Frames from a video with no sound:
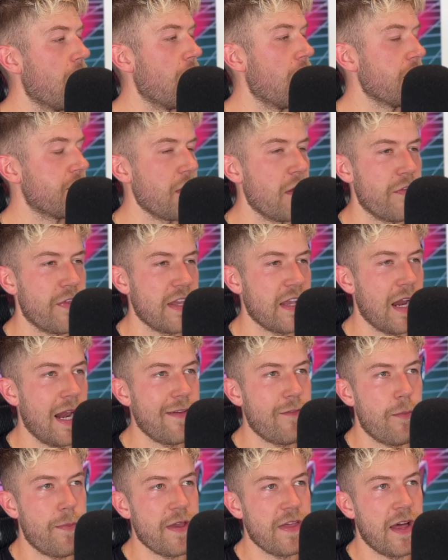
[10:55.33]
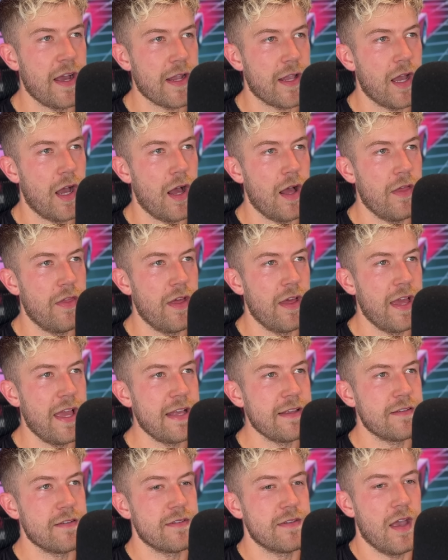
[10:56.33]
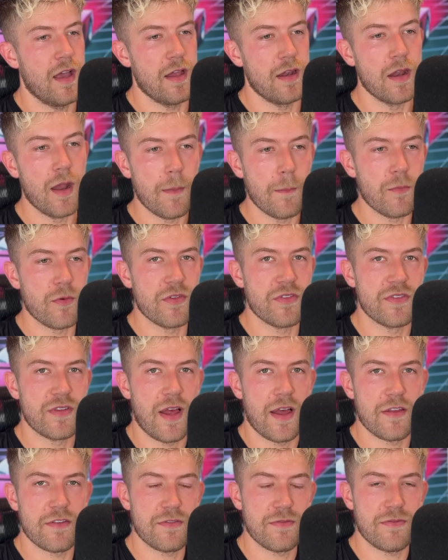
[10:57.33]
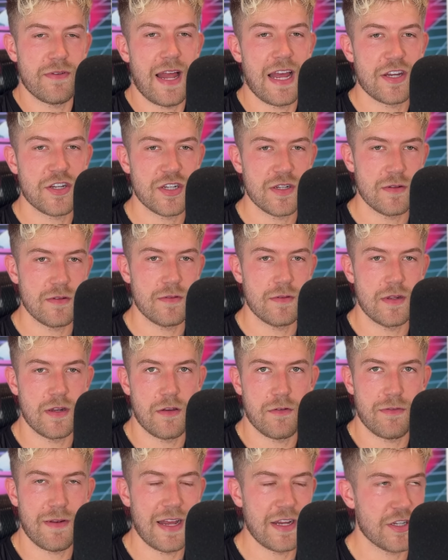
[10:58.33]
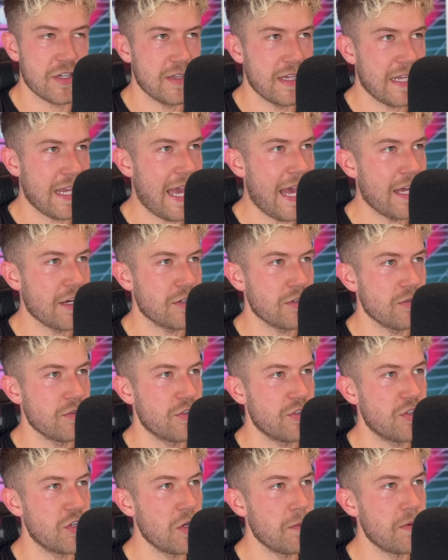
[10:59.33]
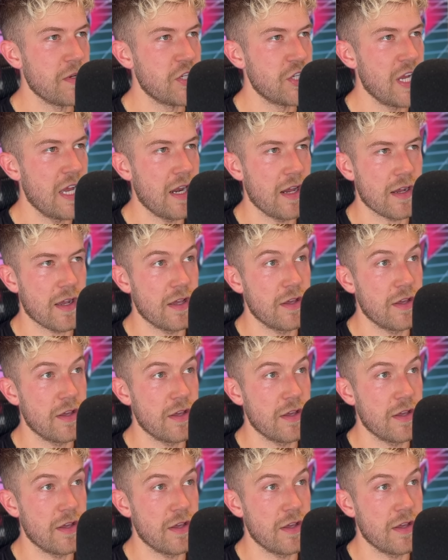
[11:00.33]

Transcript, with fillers: I don't think I'll ever be that guy that hits a certain number and starts flashing, you know, flashing the cash on stupid shit like I